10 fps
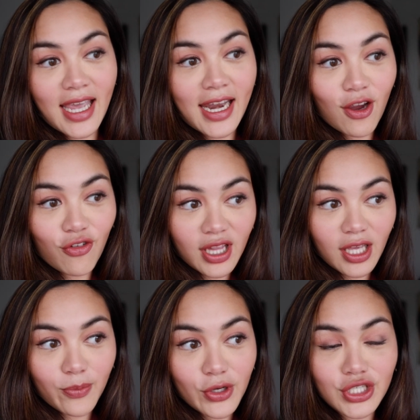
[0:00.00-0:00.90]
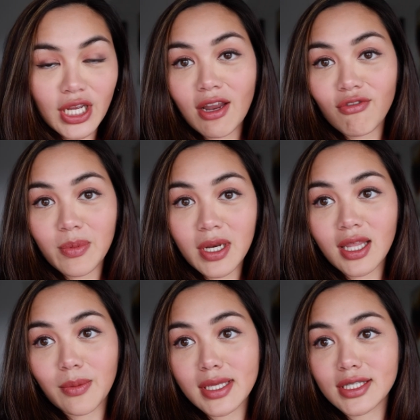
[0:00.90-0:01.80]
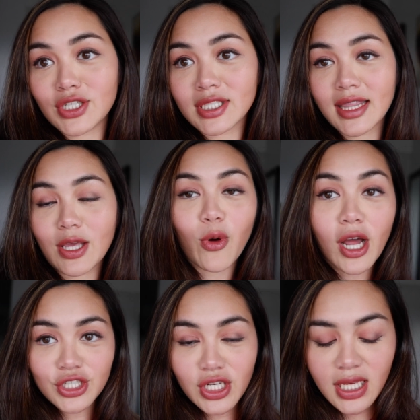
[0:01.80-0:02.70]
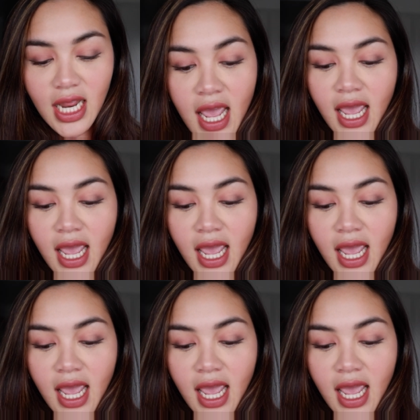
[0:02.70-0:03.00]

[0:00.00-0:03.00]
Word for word: and I really appreciate everybody that messages that they watch it.